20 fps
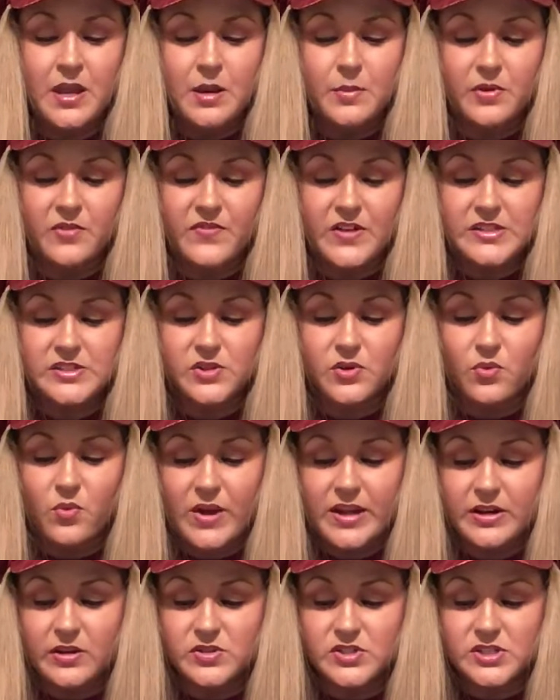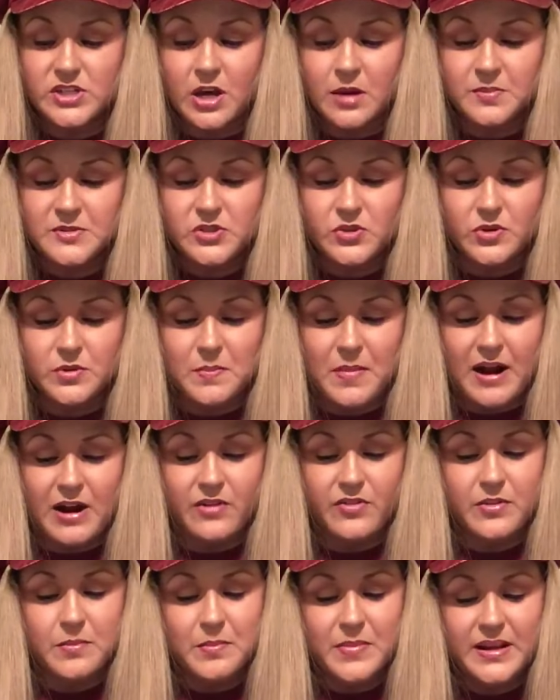Professor Ueno stopped to
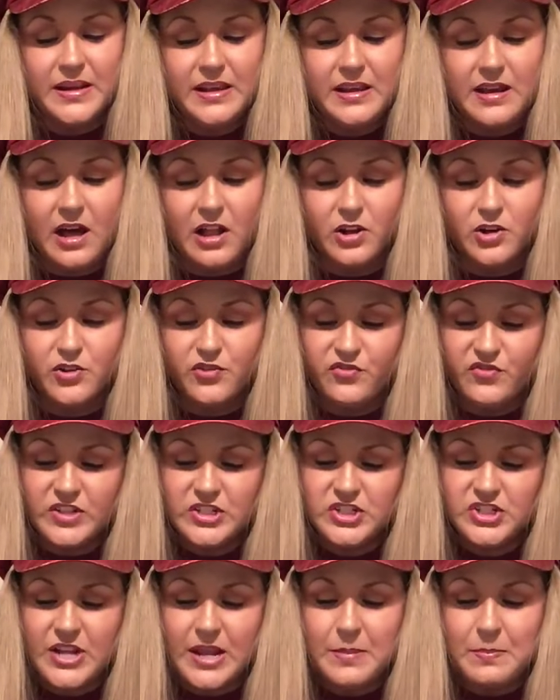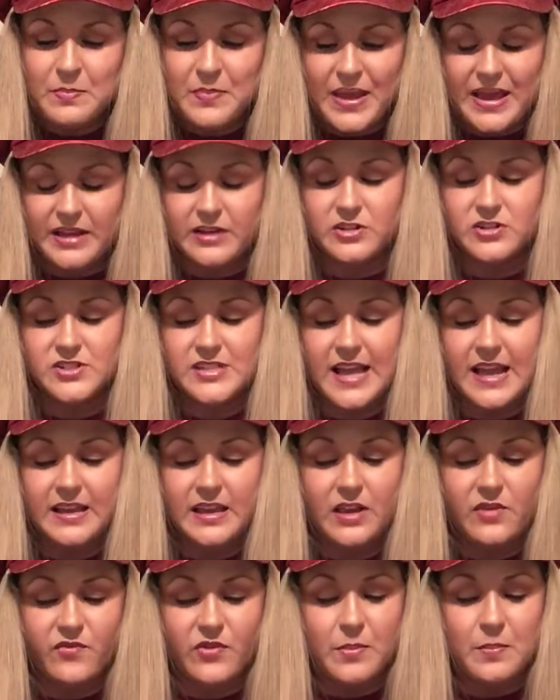admire the many-colored fish-shaped banners
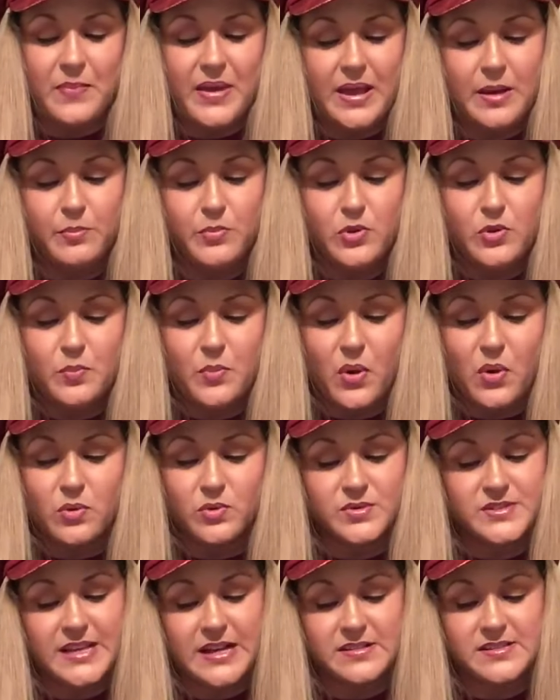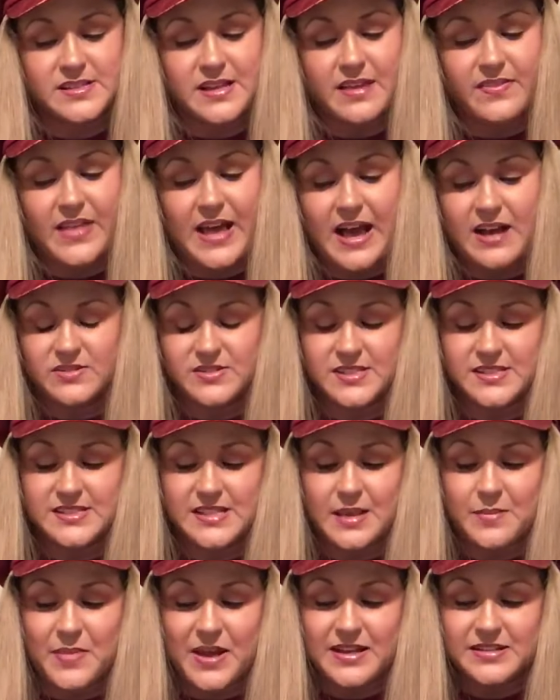hanging from bamboo poles outside the house as
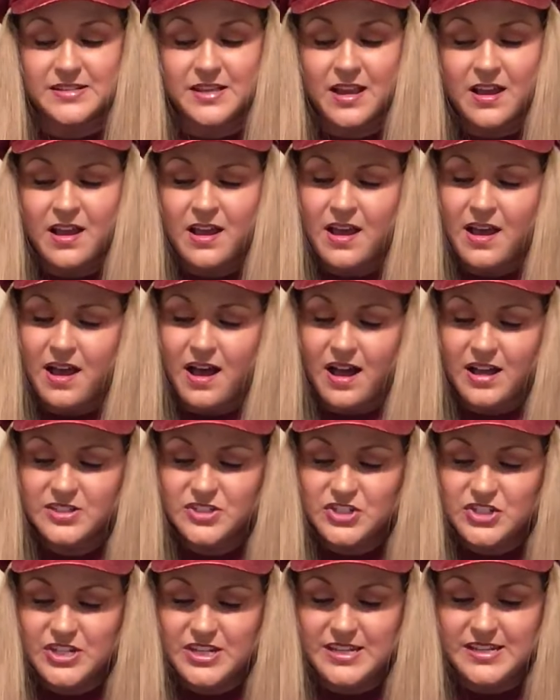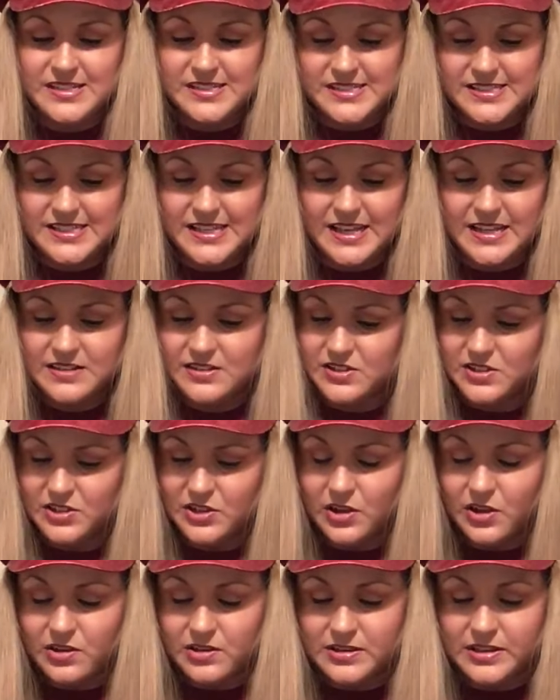they passed. "Hachi, sit!
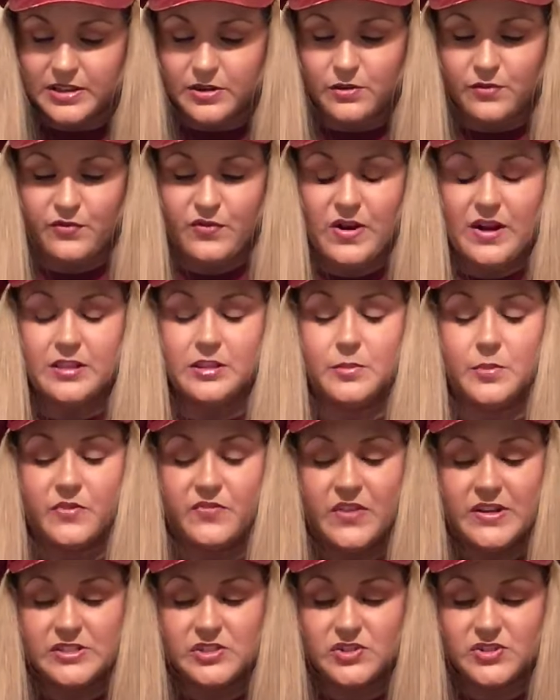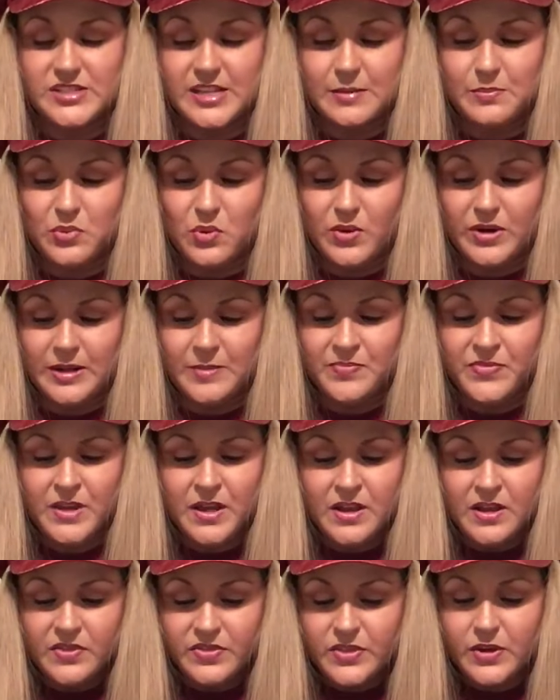Look, little friend," the professor said, pointing.
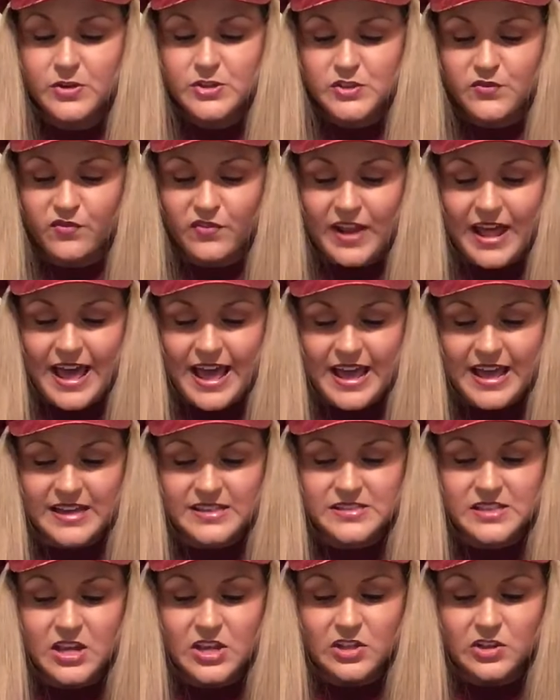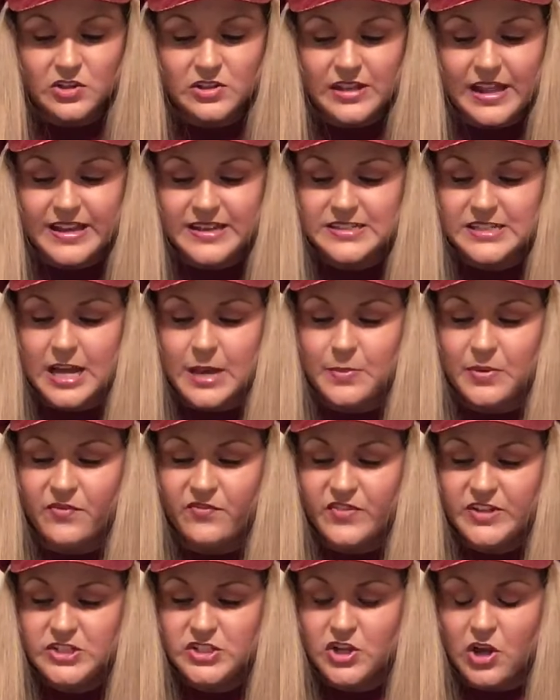"Those flags look like a type of
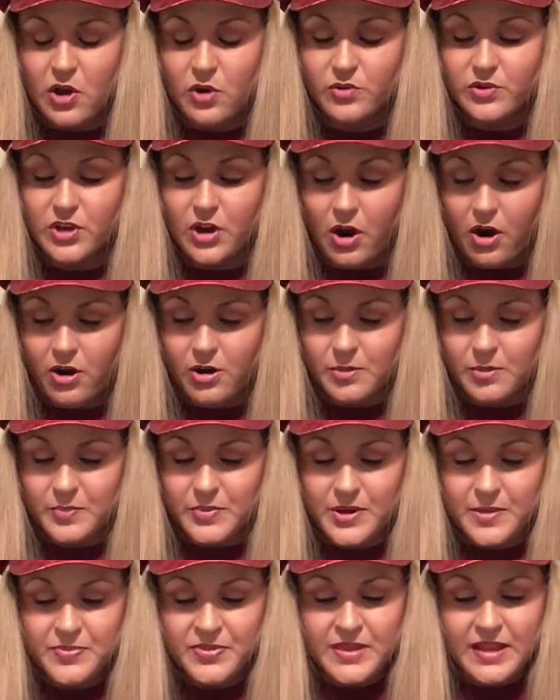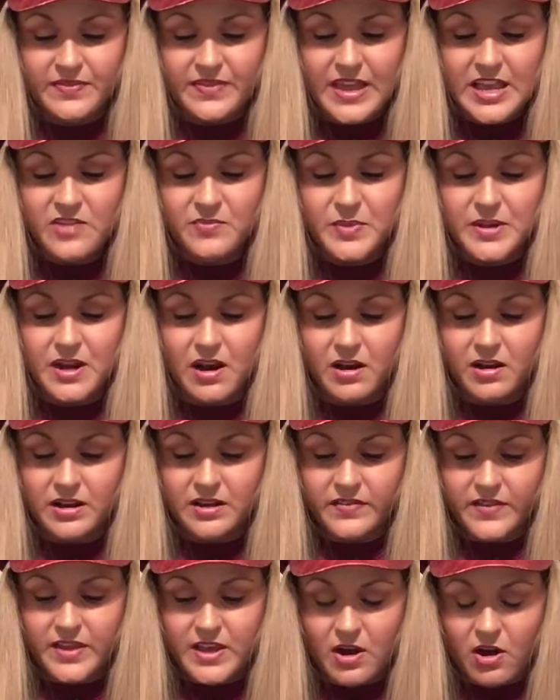fish called carp, and they have been hung
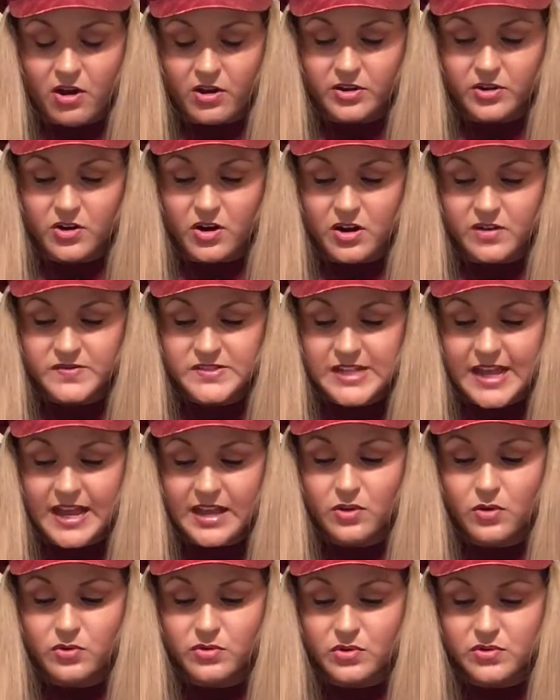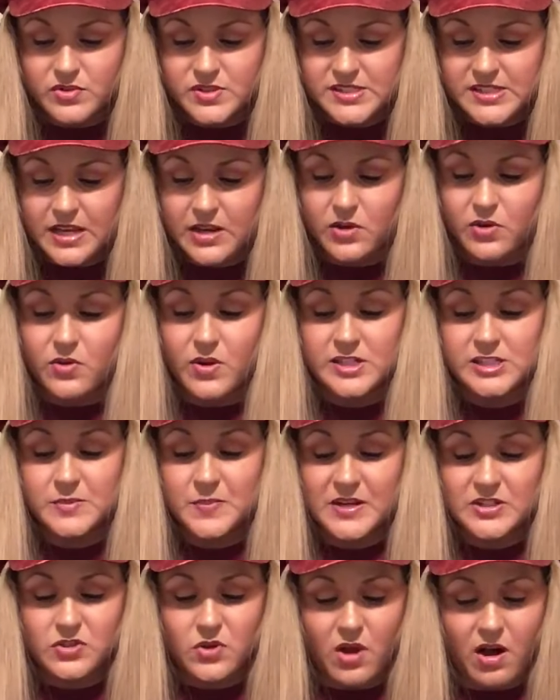in the honor of Tango no Seku, a
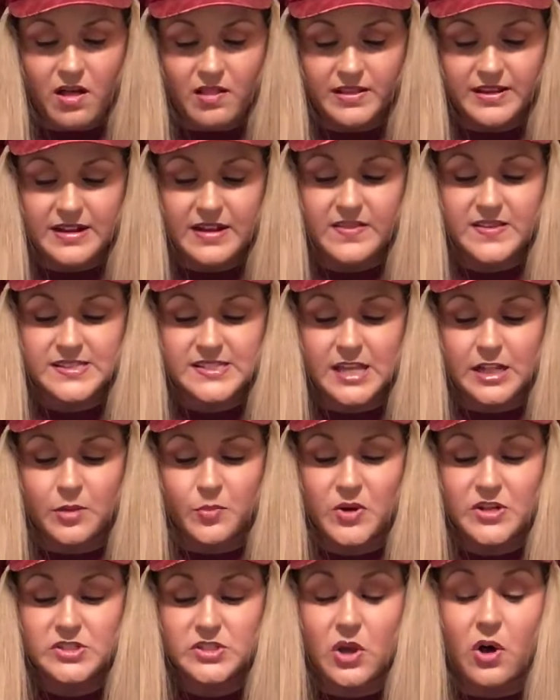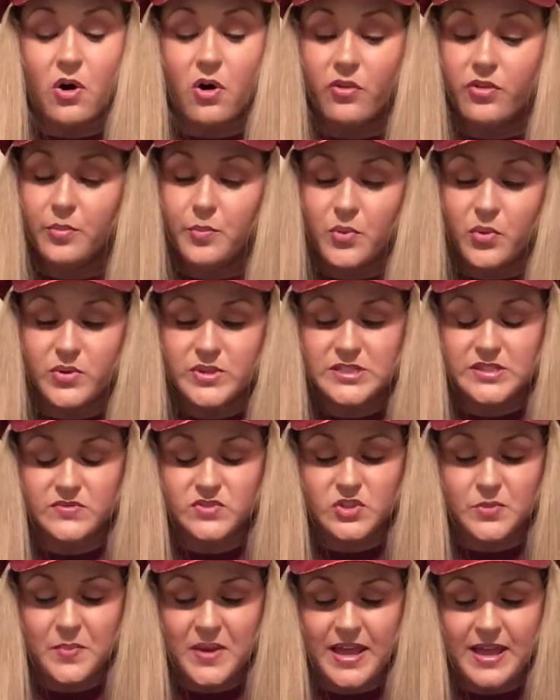special holiday that celebrates all the boys of
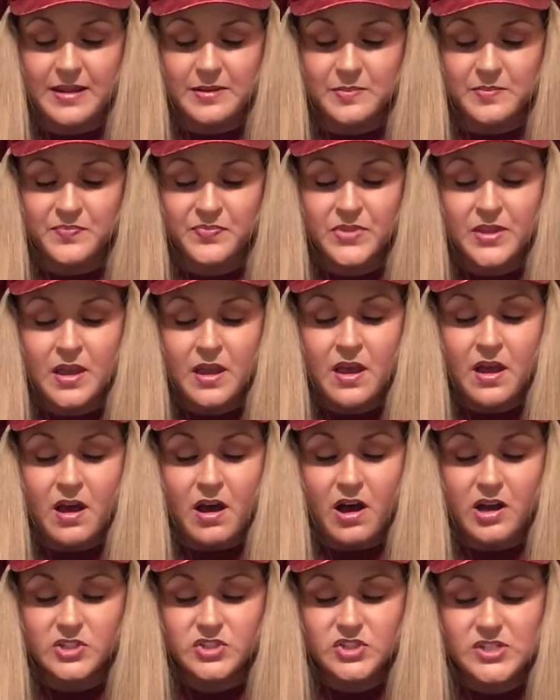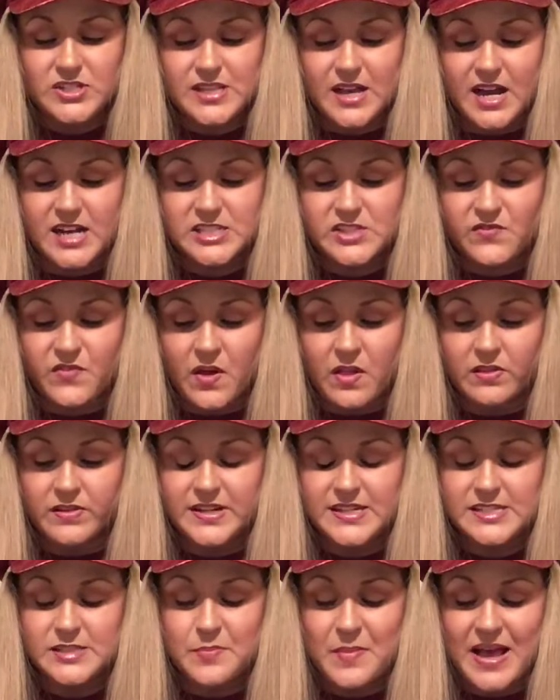Japan." Hachi's eyes followed
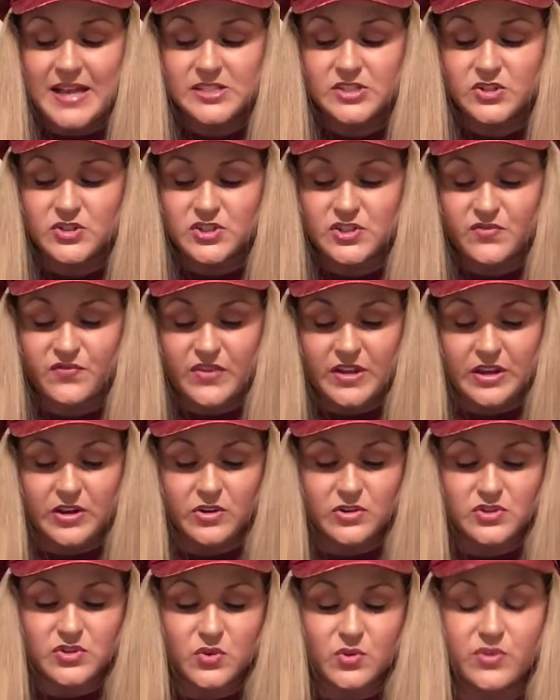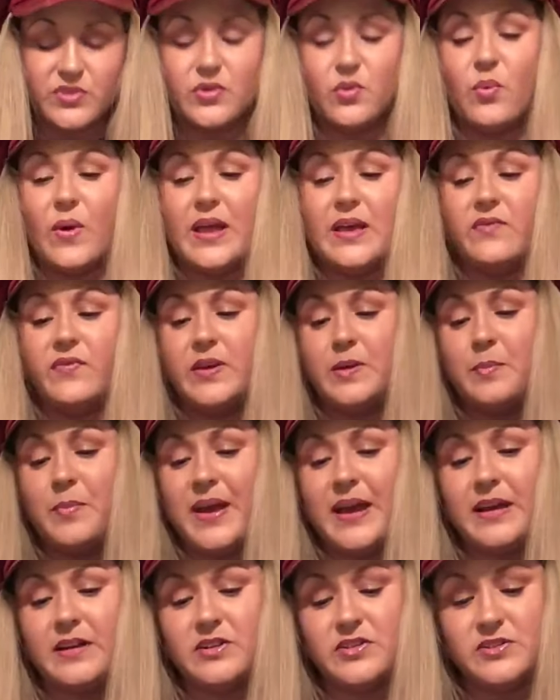his master's finger toward the waving
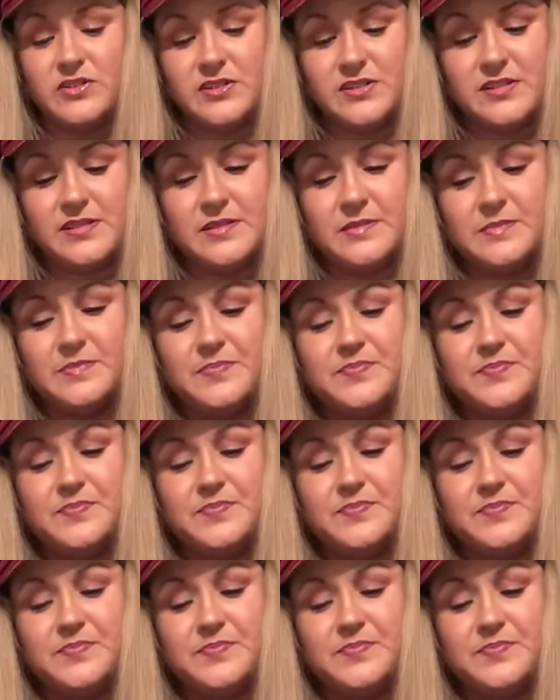banners.